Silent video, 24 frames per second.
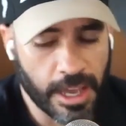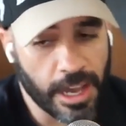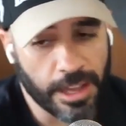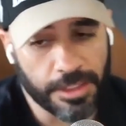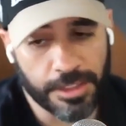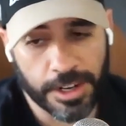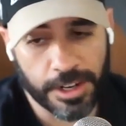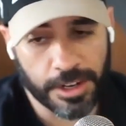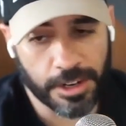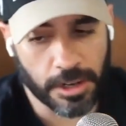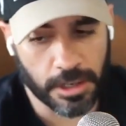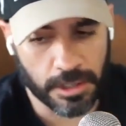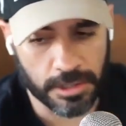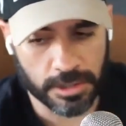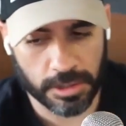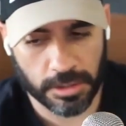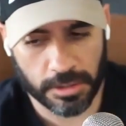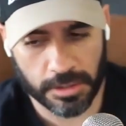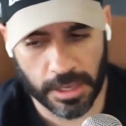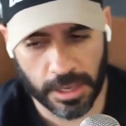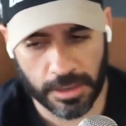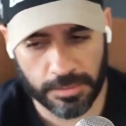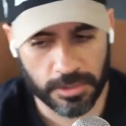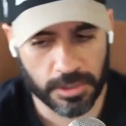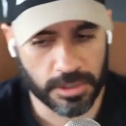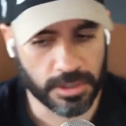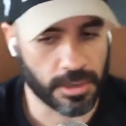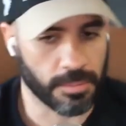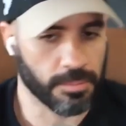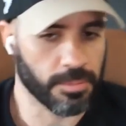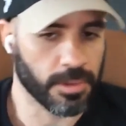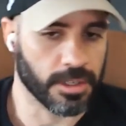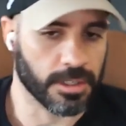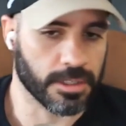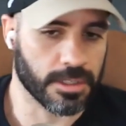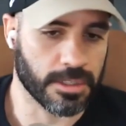And then it also gave you
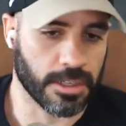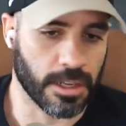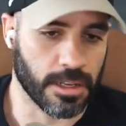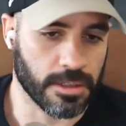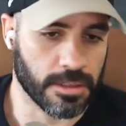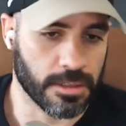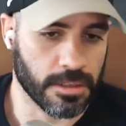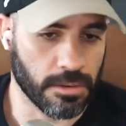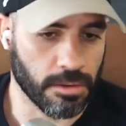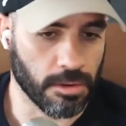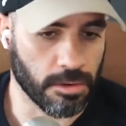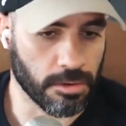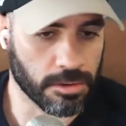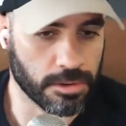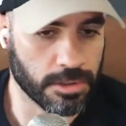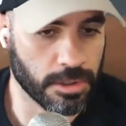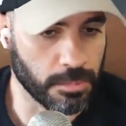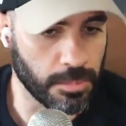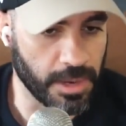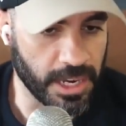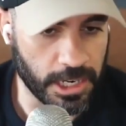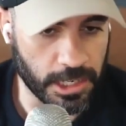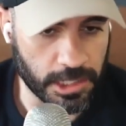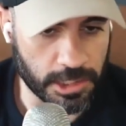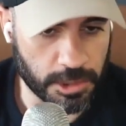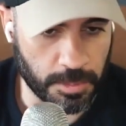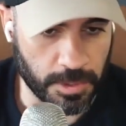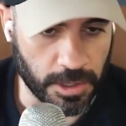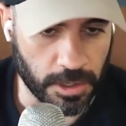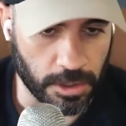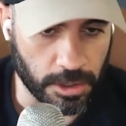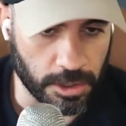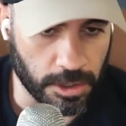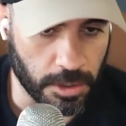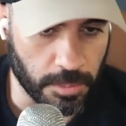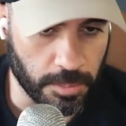something to send to
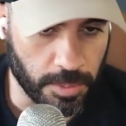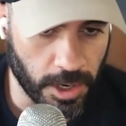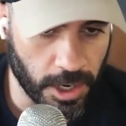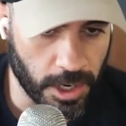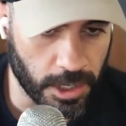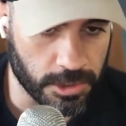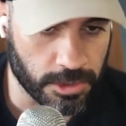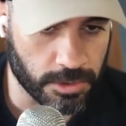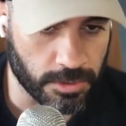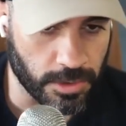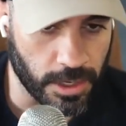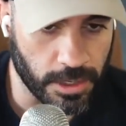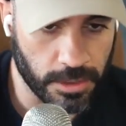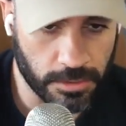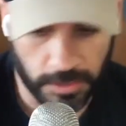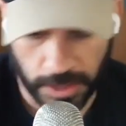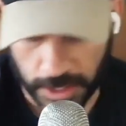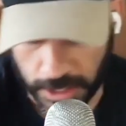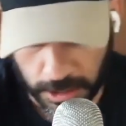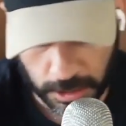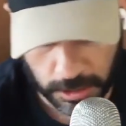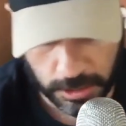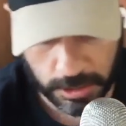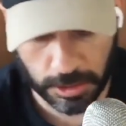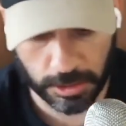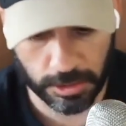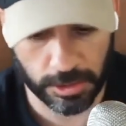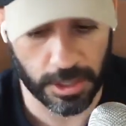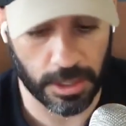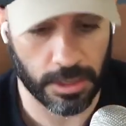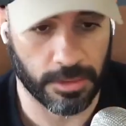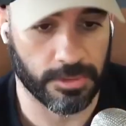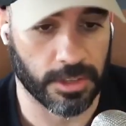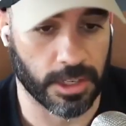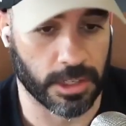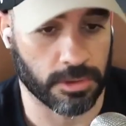management or your boss, right? Like, here's the
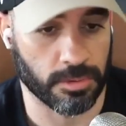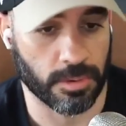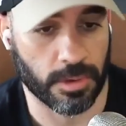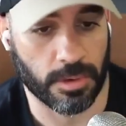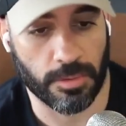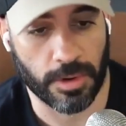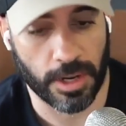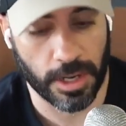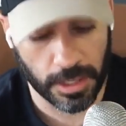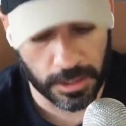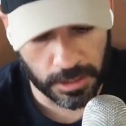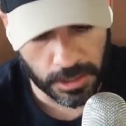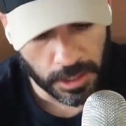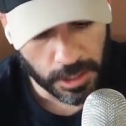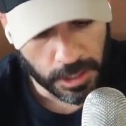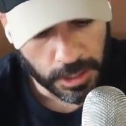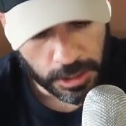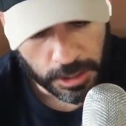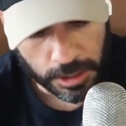creative test we ran.